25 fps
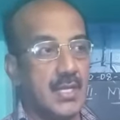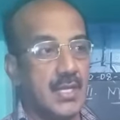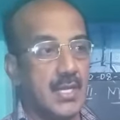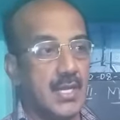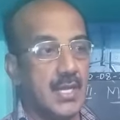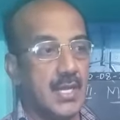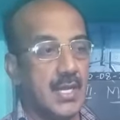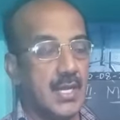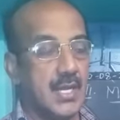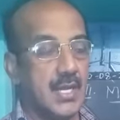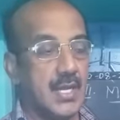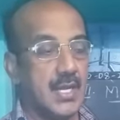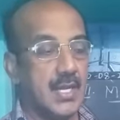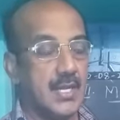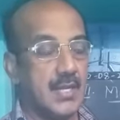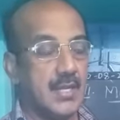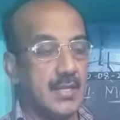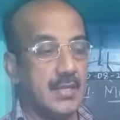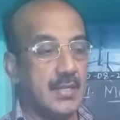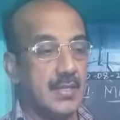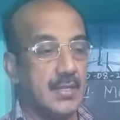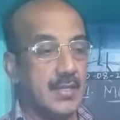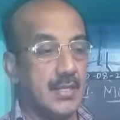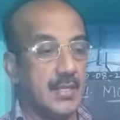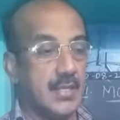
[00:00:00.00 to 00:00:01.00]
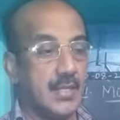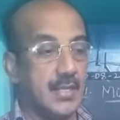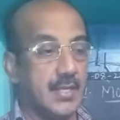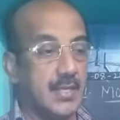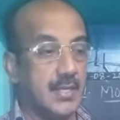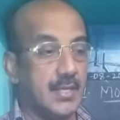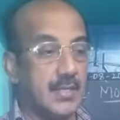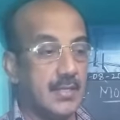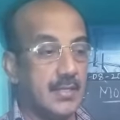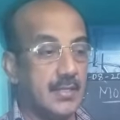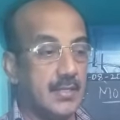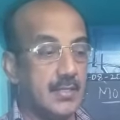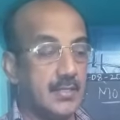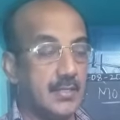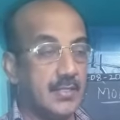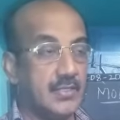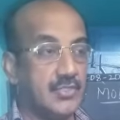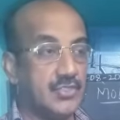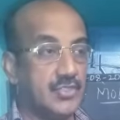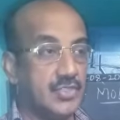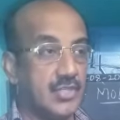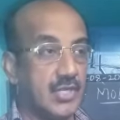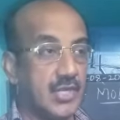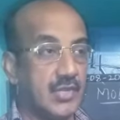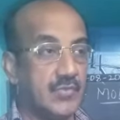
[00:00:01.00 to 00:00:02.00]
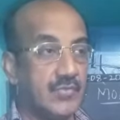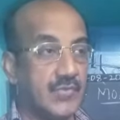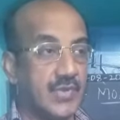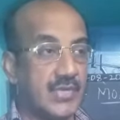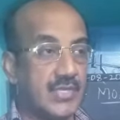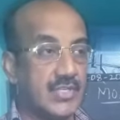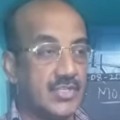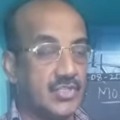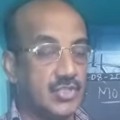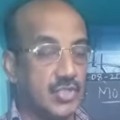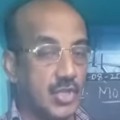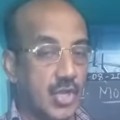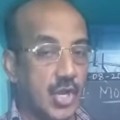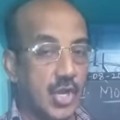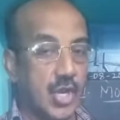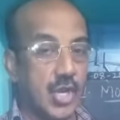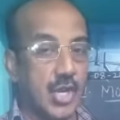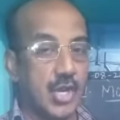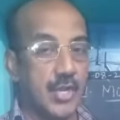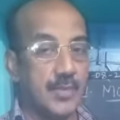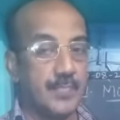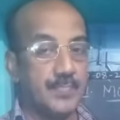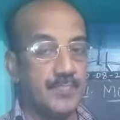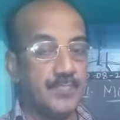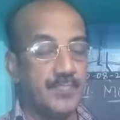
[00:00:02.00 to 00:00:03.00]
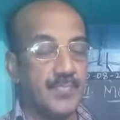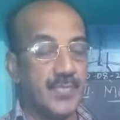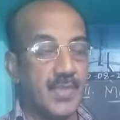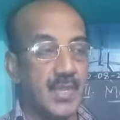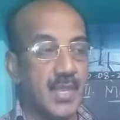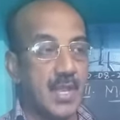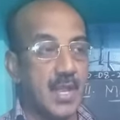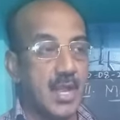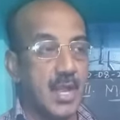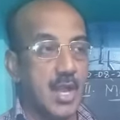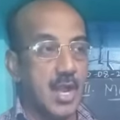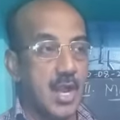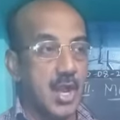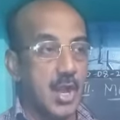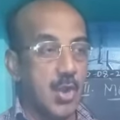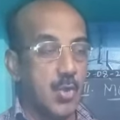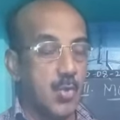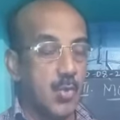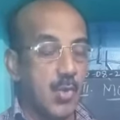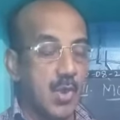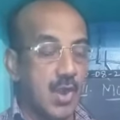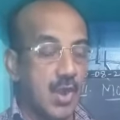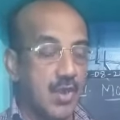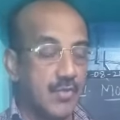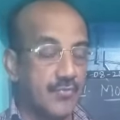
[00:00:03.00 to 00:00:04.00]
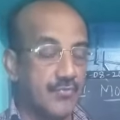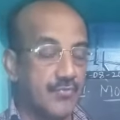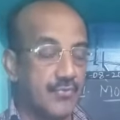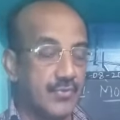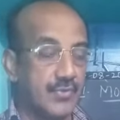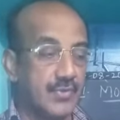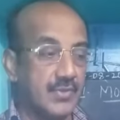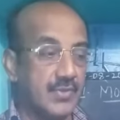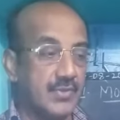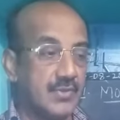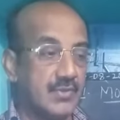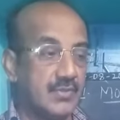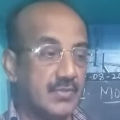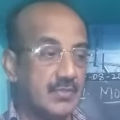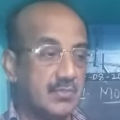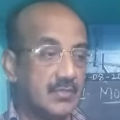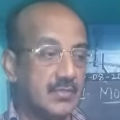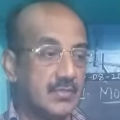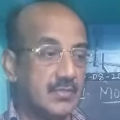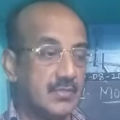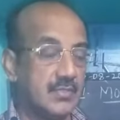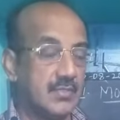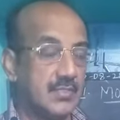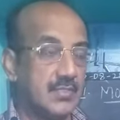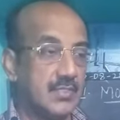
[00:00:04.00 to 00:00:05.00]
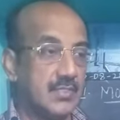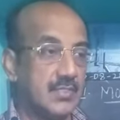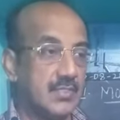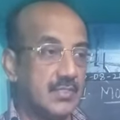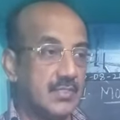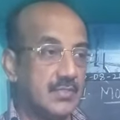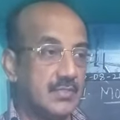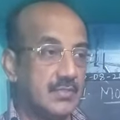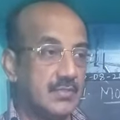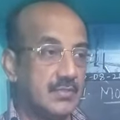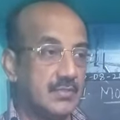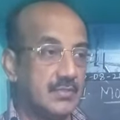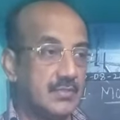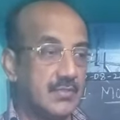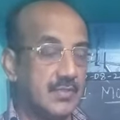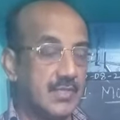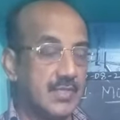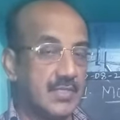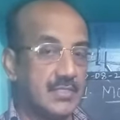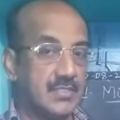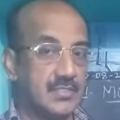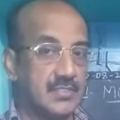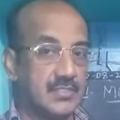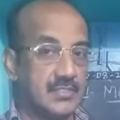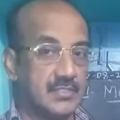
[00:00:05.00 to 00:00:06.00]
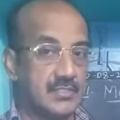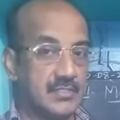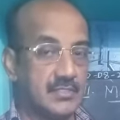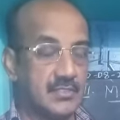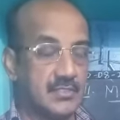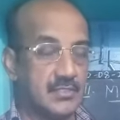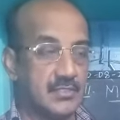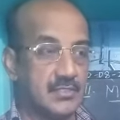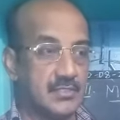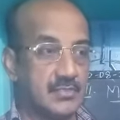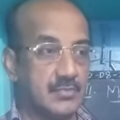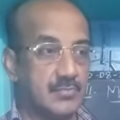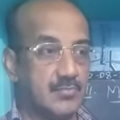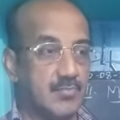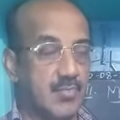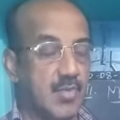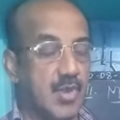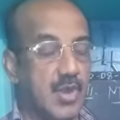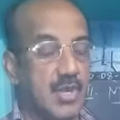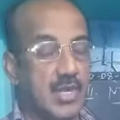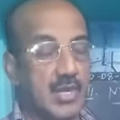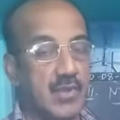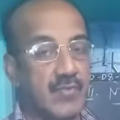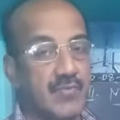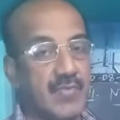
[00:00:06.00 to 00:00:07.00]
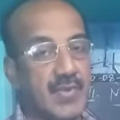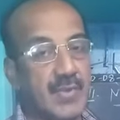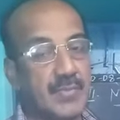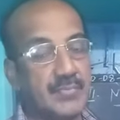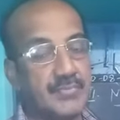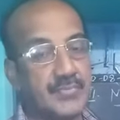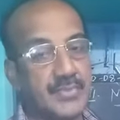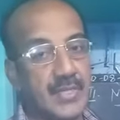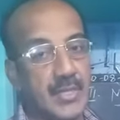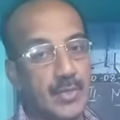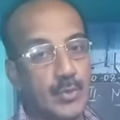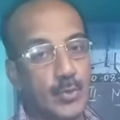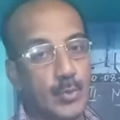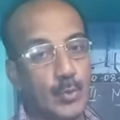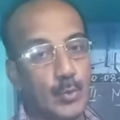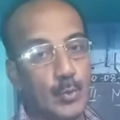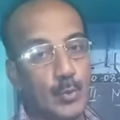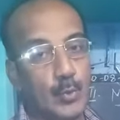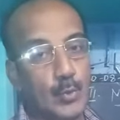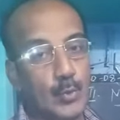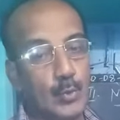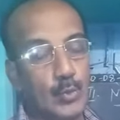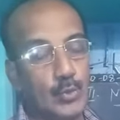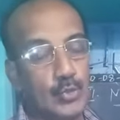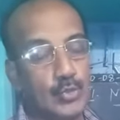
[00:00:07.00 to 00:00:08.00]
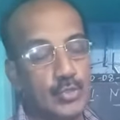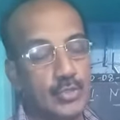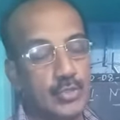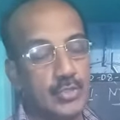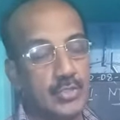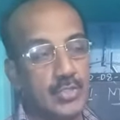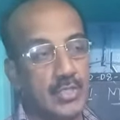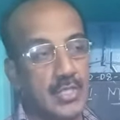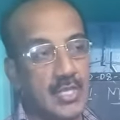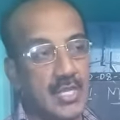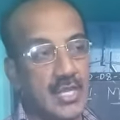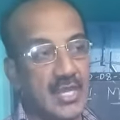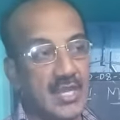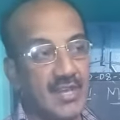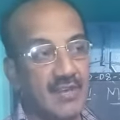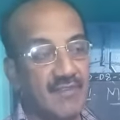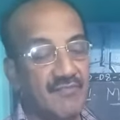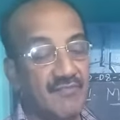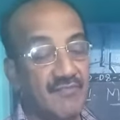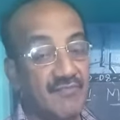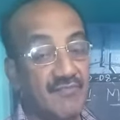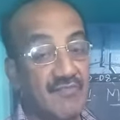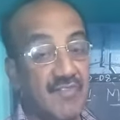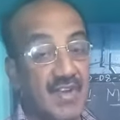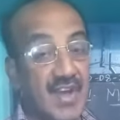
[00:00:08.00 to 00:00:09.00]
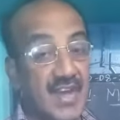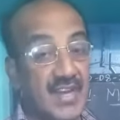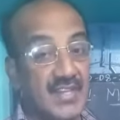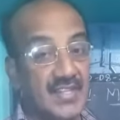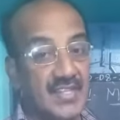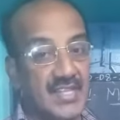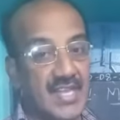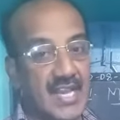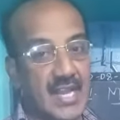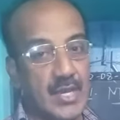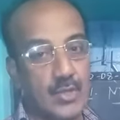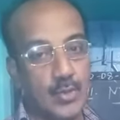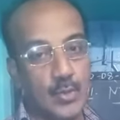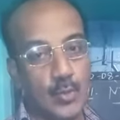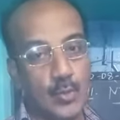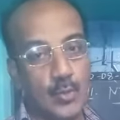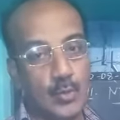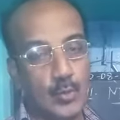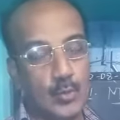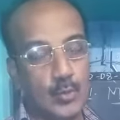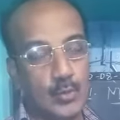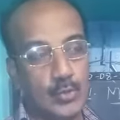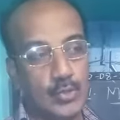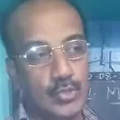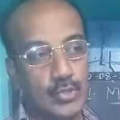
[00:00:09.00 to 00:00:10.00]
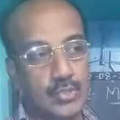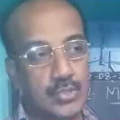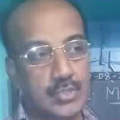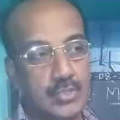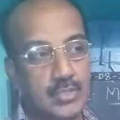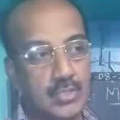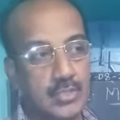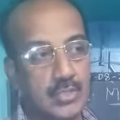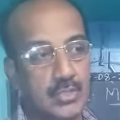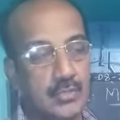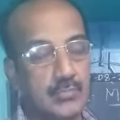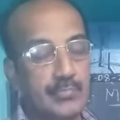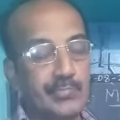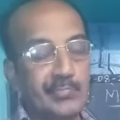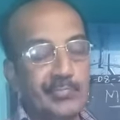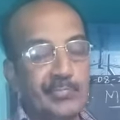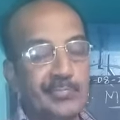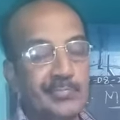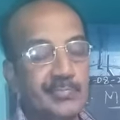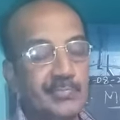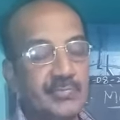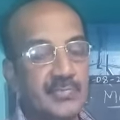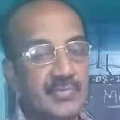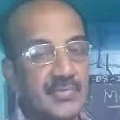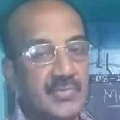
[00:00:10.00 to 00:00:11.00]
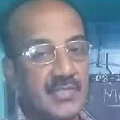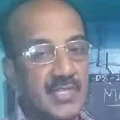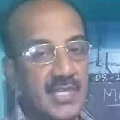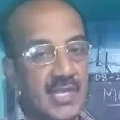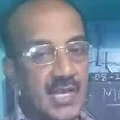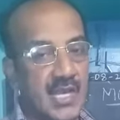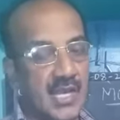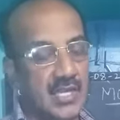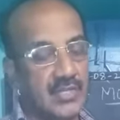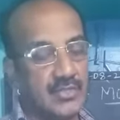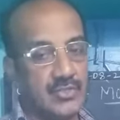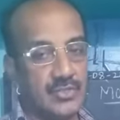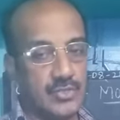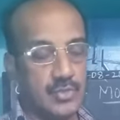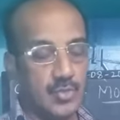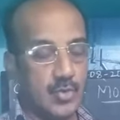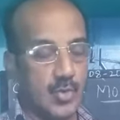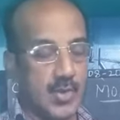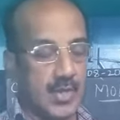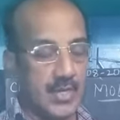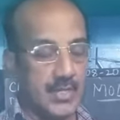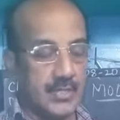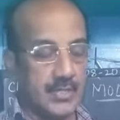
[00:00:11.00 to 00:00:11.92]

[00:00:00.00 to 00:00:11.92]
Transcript: and yesterday we saw how often these modal verbs are used, where they are used, and so on.